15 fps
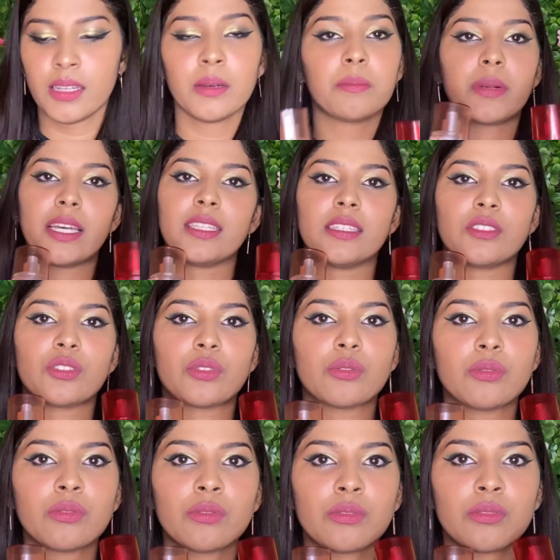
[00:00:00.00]
buy these two.
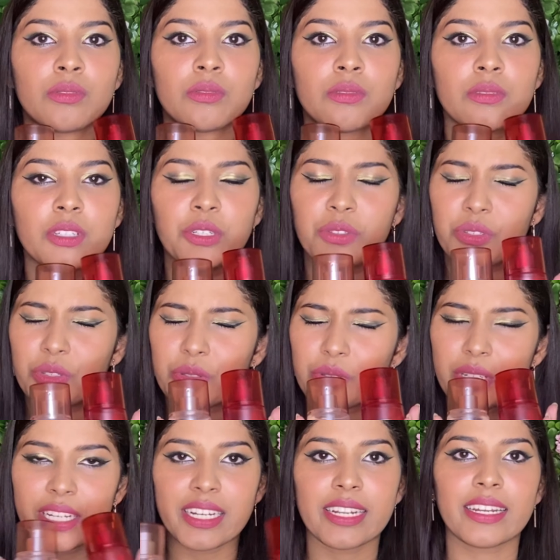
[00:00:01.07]
You don't
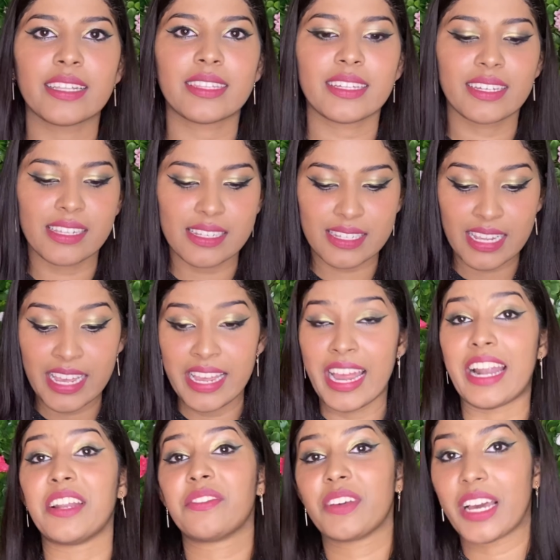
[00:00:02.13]
need anything else.
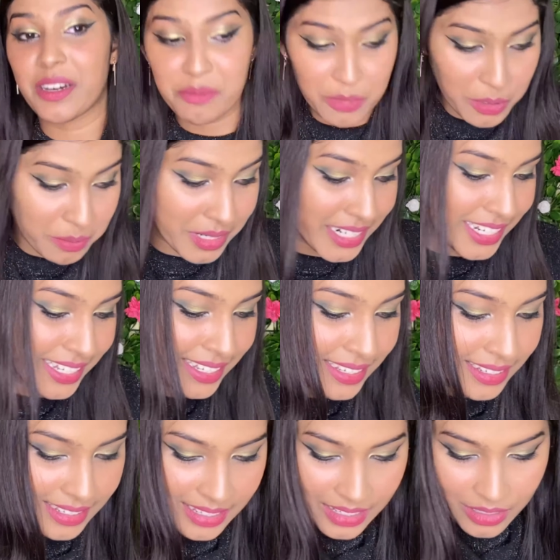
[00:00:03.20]
And if you have more money,
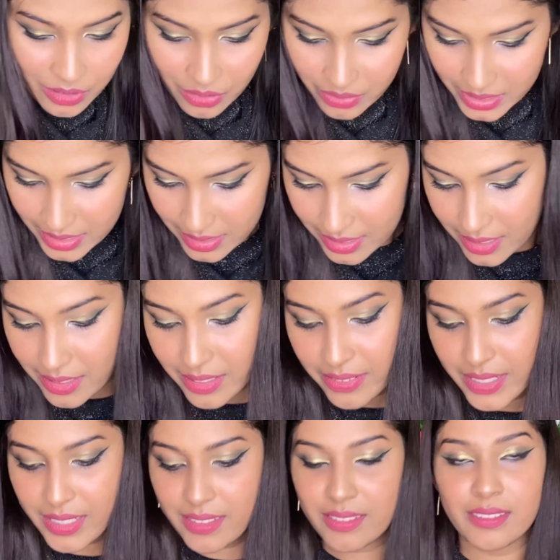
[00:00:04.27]
go with the third
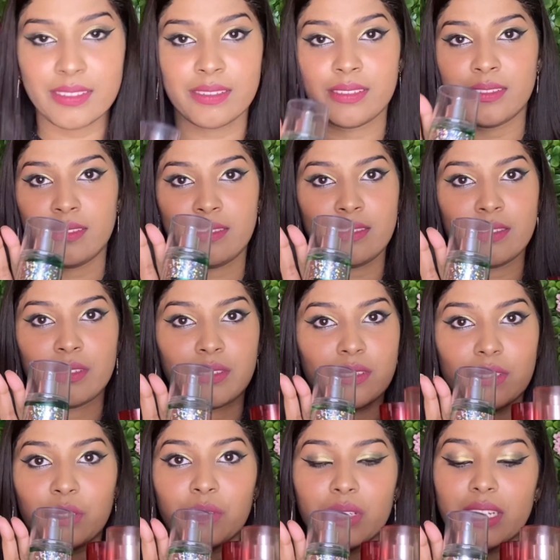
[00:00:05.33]
one.
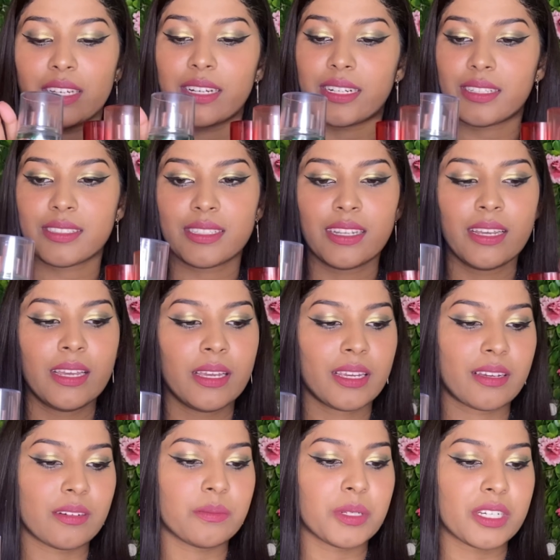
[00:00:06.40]
No regrets,
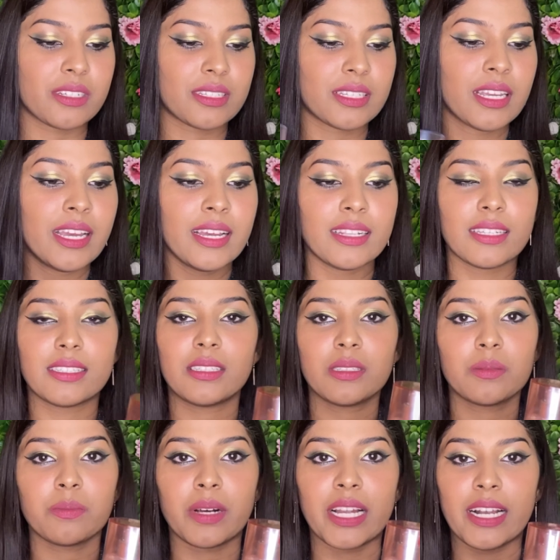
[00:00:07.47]
because this is
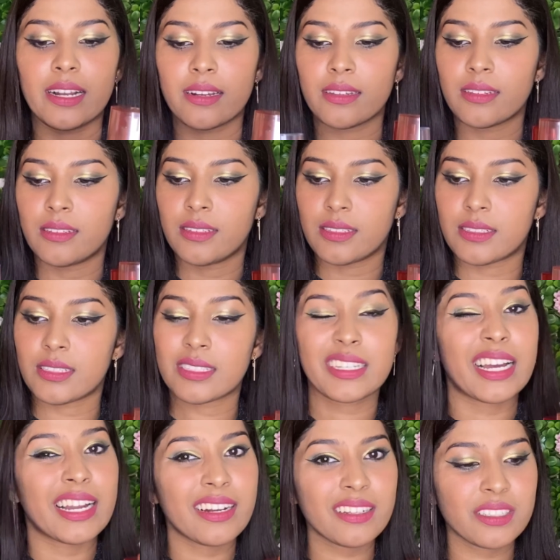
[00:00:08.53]
mild, this is
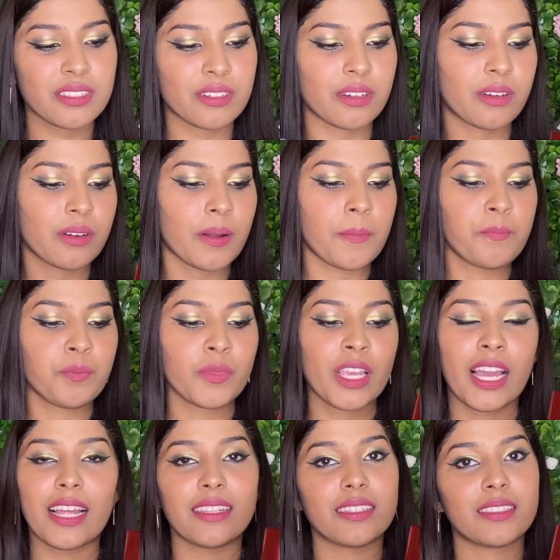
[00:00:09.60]
kind of strong,
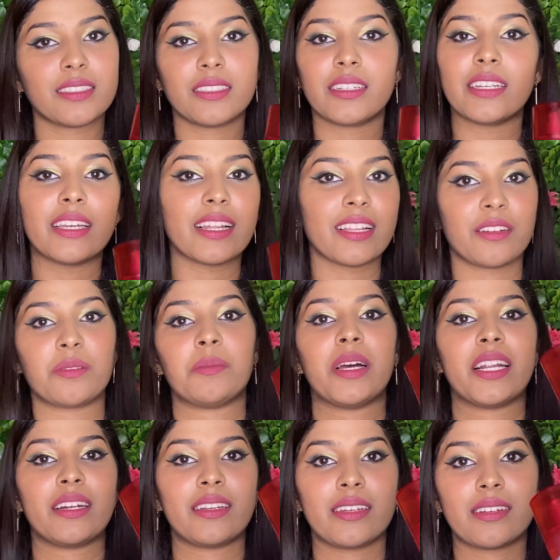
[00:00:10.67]
and this is really
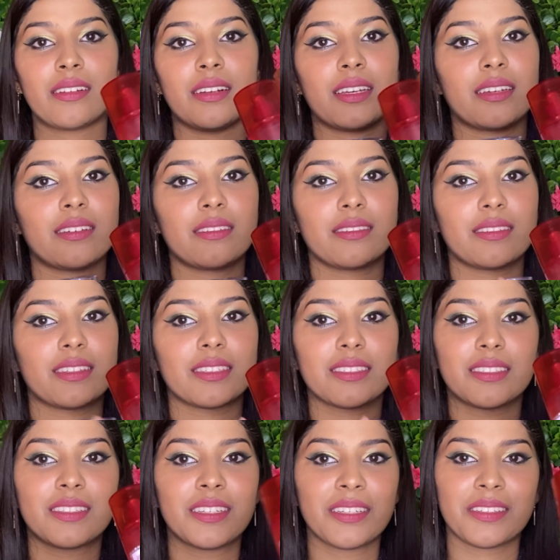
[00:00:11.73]
romantic. Like, this
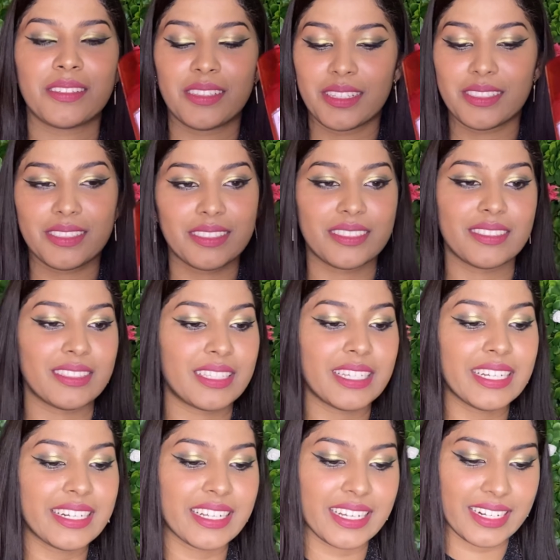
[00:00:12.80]
is
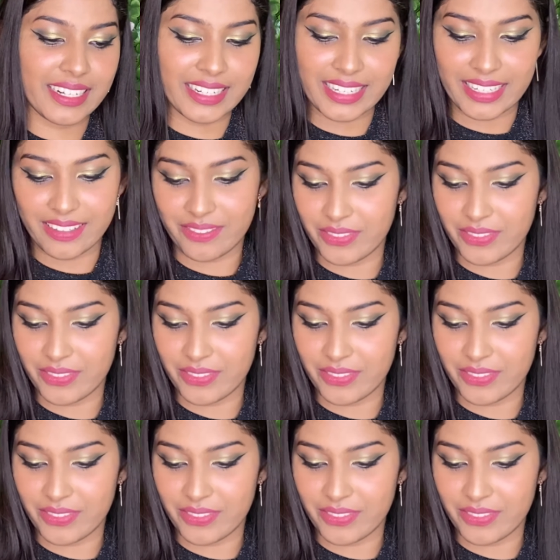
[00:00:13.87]
the date night